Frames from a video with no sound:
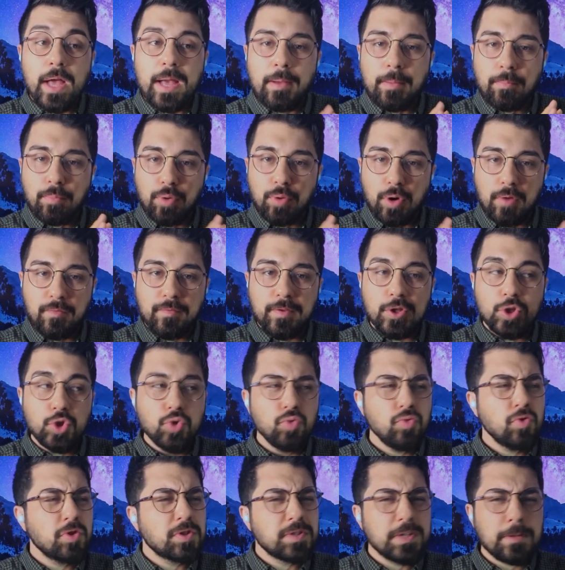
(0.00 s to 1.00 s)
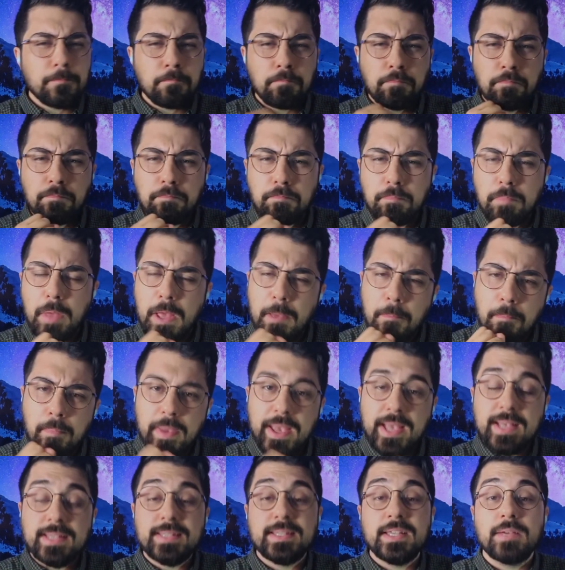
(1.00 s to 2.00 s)
Prophet Yunus,
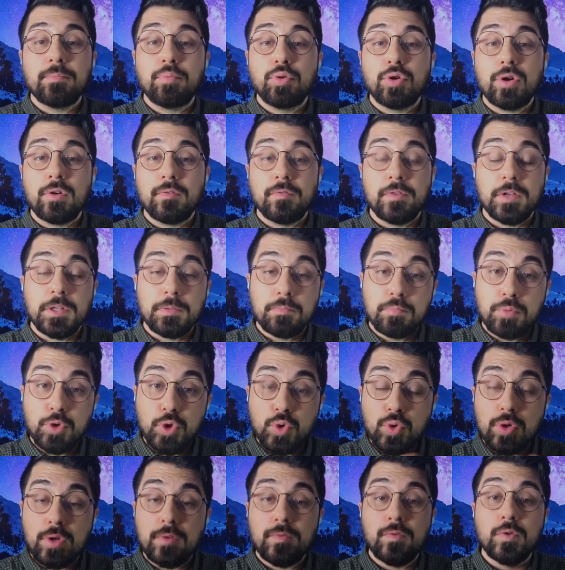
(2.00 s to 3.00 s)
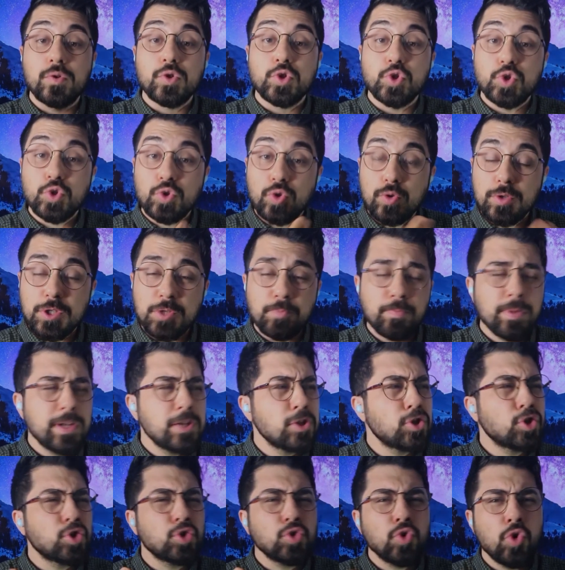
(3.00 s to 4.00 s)
amazing prophet, beautiful, so spent
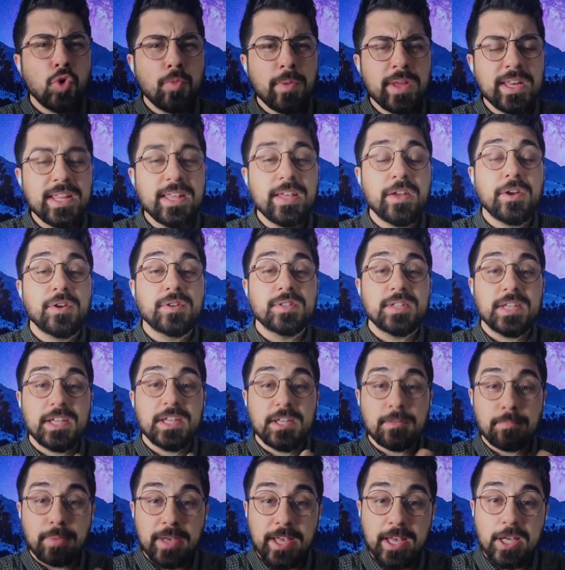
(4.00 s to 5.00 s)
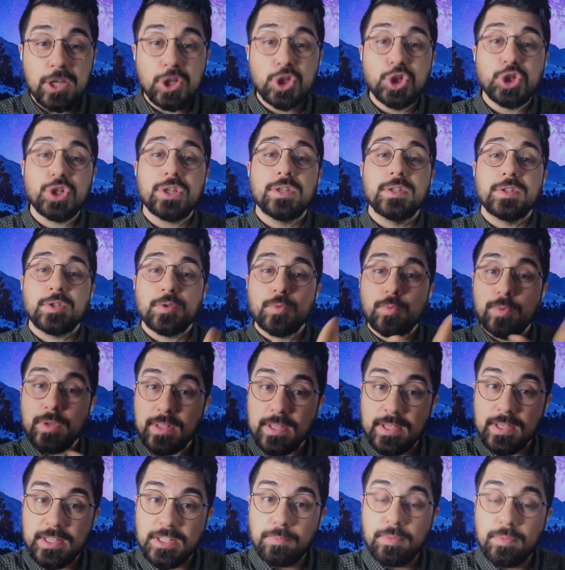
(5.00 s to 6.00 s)
so many years in patience with
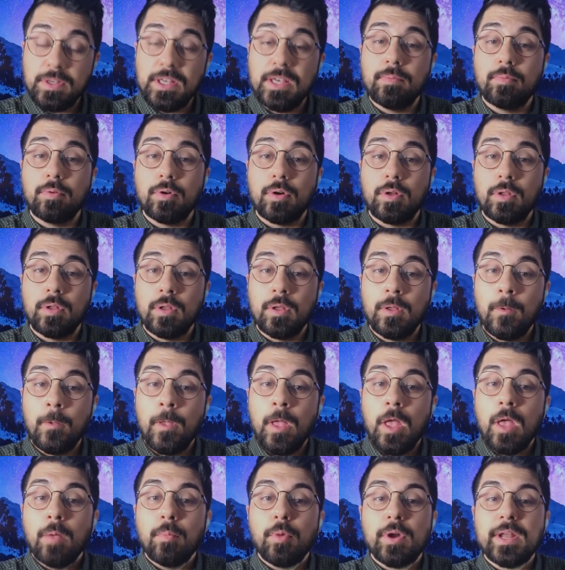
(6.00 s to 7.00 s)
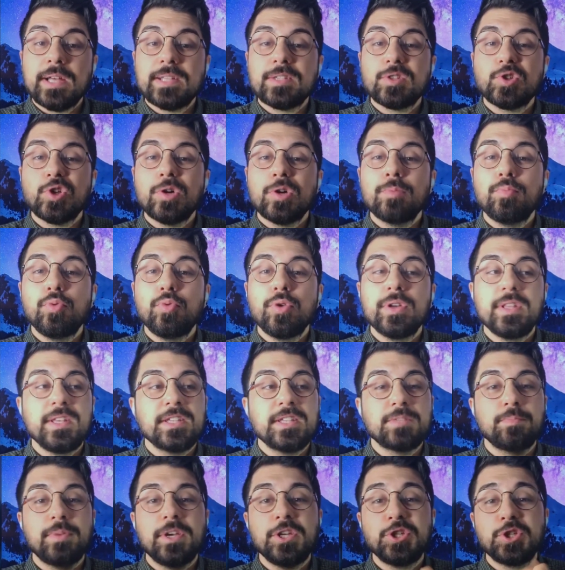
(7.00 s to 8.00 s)
his people. But at some point
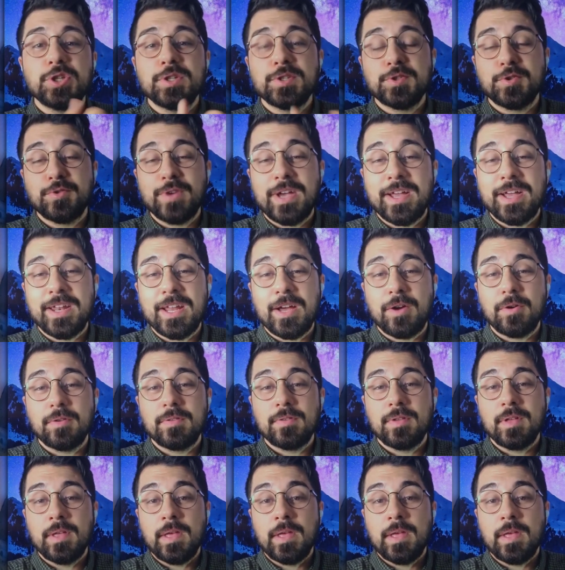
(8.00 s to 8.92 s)
his patience ran out.